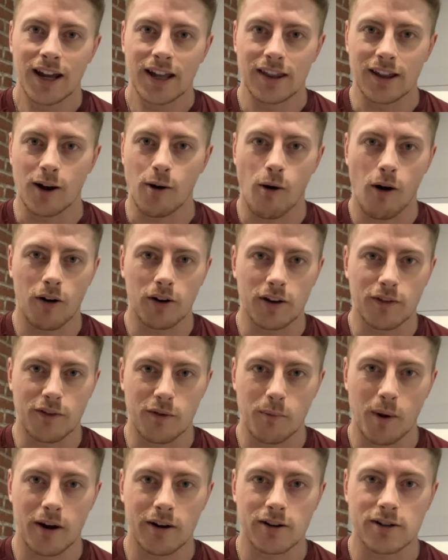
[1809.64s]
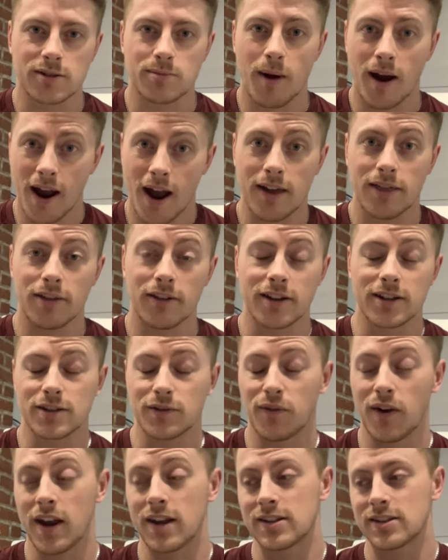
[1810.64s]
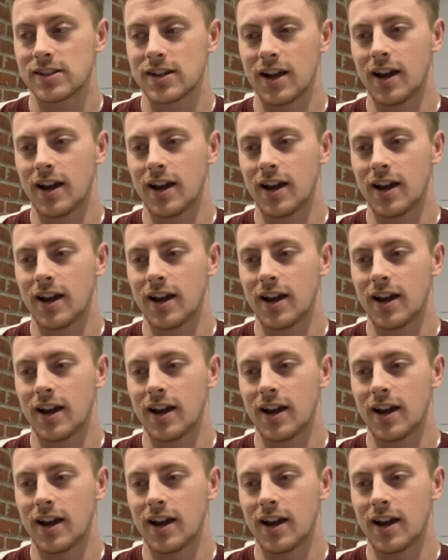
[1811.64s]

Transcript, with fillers: the quality of competitors my athletes faced.